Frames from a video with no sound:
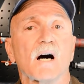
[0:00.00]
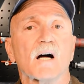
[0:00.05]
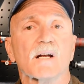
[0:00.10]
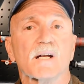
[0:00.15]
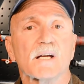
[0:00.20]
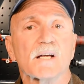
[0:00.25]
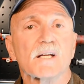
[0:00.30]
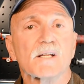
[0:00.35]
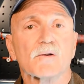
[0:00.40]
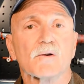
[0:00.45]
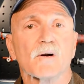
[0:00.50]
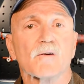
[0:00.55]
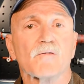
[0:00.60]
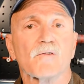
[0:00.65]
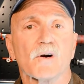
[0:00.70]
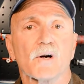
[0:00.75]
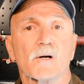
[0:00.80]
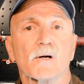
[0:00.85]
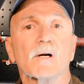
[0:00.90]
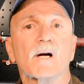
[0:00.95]
either
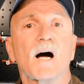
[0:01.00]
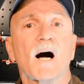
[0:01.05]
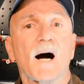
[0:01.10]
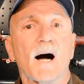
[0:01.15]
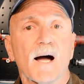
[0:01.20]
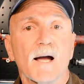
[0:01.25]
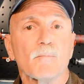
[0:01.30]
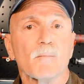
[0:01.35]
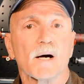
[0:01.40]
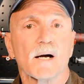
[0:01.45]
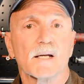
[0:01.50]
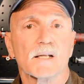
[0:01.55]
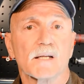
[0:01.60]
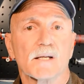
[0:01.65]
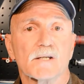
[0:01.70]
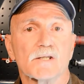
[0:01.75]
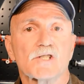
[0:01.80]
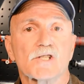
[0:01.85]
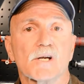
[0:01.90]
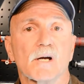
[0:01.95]
of our high
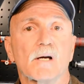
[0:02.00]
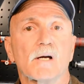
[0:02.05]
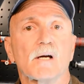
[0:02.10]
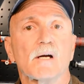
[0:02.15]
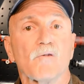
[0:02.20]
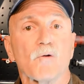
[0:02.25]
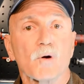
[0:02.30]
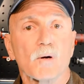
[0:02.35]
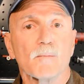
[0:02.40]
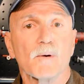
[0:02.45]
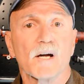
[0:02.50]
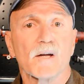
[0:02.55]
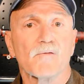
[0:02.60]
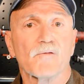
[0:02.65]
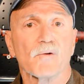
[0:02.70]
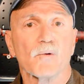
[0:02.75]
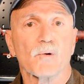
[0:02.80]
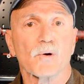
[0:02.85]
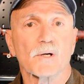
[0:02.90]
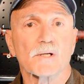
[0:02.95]
mileage
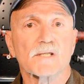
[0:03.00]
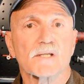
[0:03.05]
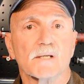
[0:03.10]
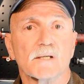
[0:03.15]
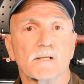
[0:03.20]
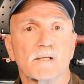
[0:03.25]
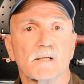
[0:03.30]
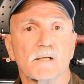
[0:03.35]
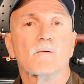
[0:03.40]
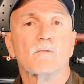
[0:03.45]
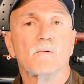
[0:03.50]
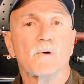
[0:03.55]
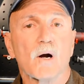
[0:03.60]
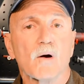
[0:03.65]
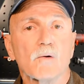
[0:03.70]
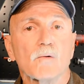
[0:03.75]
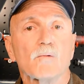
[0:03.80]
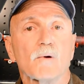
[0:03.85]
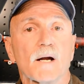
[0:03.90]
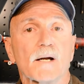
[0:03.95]
4x4s.
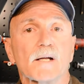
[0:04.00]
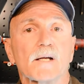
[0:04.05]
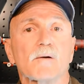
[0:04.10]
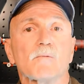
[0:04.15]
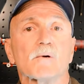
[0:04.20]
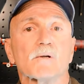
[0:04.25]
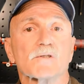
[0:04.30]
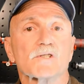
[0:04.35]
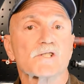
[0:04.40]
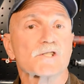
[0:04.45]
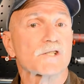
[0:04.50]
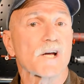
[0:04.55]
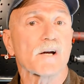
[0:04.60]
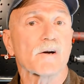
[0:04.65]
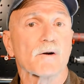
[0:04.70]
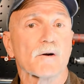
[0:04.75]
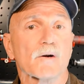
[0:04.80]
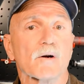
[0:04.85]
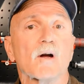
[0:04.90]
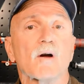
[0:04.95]
Road Ready will
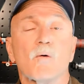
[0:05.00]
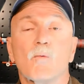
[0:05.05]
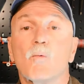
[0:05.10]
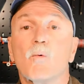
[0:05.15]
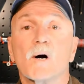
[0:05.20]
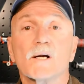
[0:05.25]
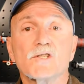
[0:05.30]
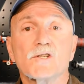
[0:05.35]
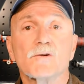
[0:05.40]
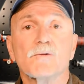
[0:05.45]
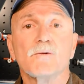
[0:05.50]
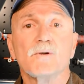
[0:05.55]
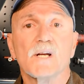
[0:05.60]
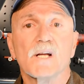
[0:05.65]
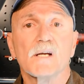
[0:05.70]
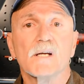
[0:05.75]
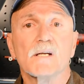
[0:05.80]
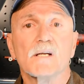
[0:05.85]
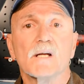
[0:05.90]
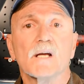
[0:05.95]
share what you
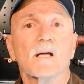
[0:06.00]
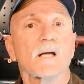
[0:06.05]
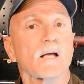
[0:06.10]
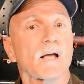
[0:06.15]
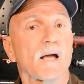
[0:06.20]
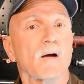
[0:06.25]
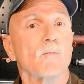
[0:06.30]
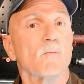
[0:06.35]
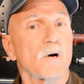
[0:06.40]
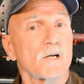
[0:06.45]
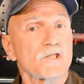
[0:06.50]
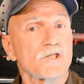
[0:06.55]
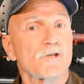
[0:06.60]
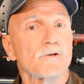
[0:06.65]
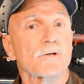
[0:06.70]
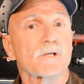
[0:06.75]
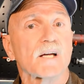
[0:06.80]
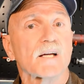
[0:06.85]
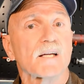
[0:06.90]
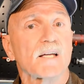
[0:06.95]
need and what
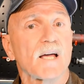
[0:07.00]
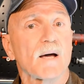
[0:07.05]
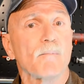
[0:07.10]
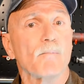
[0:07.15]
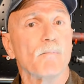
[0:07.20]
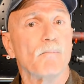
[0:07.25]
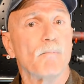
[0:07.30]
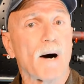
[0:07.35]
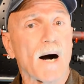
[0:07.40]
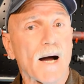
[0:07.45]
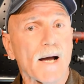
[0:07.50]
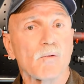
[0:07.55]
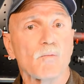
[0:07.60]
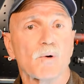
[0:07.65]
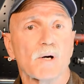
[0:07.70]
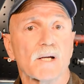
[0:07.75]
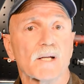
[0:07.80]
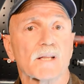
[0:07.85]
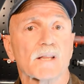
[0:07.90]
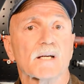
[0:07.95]
you can get by
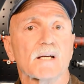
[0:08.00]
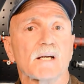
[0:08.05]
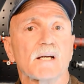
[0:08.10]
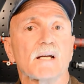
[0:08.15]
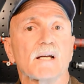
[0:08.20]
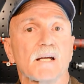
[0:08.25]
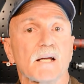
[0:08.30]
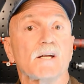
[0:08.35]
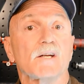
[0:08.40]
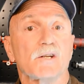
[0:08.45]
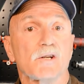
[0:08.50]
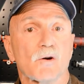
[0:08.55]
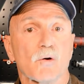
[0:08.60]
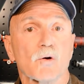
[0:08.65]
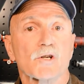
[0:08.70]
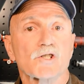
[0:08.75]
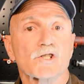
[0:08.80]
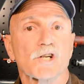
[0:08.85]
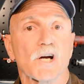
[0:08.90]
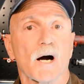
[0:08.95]
with in
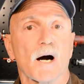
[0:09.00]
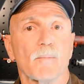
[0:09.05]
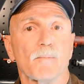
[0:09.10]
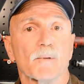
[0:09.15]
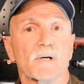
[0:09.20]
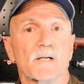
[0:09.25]
your shop,